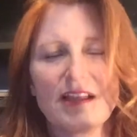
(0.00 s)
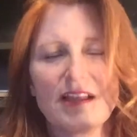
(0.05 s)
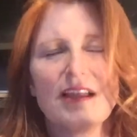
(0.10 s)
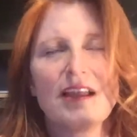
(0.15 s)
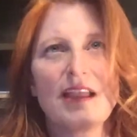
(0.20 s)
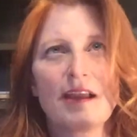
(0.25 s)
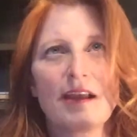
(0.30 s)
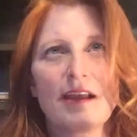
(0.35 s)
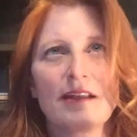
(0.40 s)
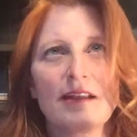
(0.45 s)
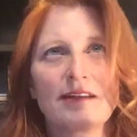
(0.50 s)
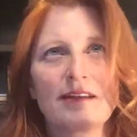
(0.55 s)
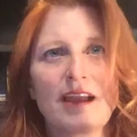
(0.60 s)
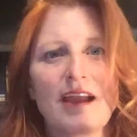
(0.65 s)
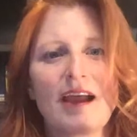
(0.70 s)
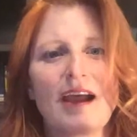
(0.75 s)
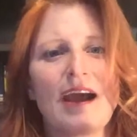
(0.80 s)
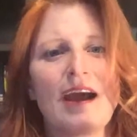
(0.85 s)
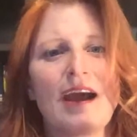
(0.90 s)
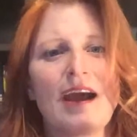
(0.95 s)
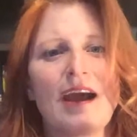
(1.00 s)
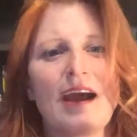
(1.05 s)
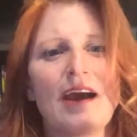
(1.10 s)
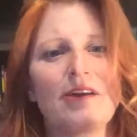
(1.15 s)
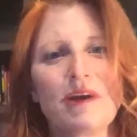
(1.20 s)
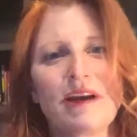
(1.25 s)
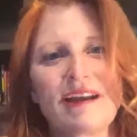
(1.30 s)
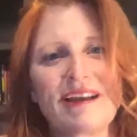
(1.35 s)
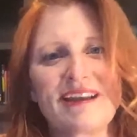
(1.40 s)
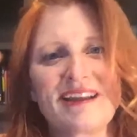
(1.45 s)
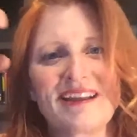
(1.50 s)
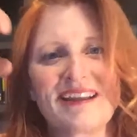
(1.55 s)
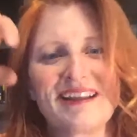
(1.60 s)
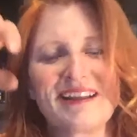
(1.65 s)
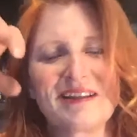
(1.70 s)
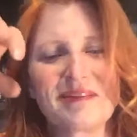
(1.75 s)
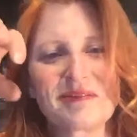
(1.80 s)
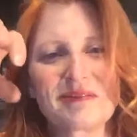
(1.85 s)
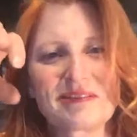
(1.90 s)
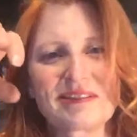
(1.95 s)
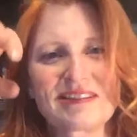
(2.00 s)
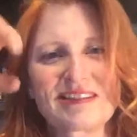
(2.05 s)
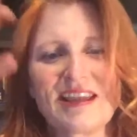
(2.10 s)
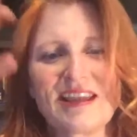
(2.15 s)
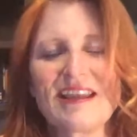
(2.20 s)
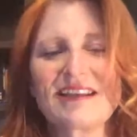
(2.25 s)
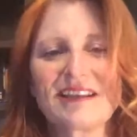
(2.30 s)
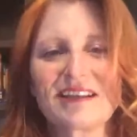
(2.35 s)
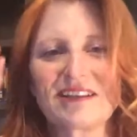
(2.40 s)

and how do I take